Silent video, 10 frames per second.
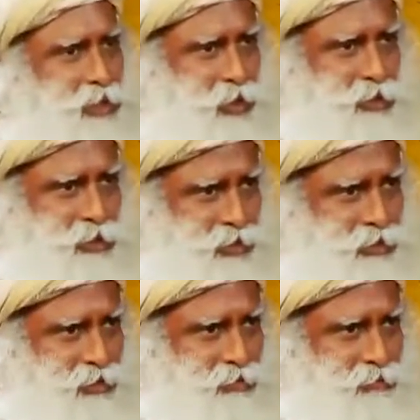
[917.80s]
and
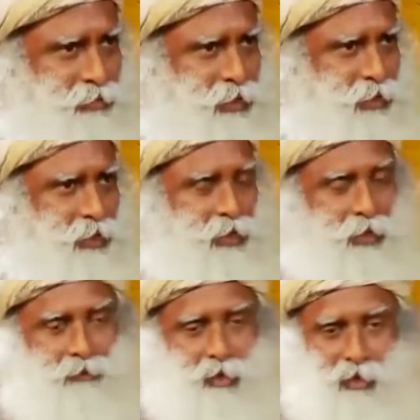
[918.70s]
nonsense.
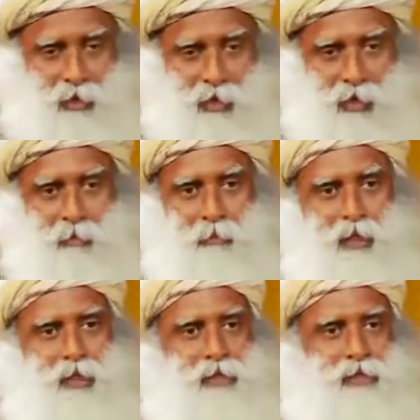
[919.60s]
If India and
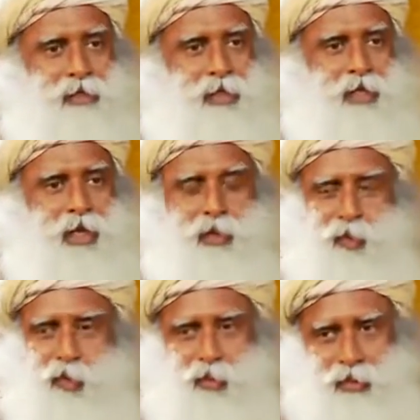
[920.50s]
Pakistan had
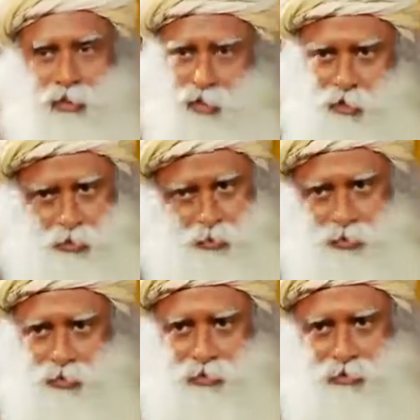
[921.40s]
no these
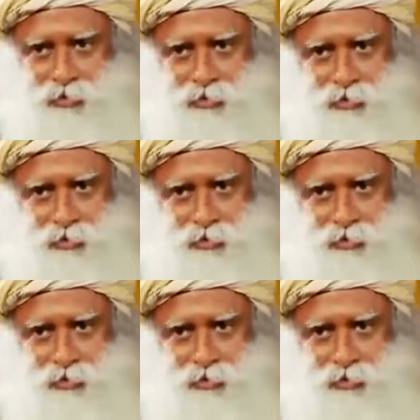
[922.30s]
issues,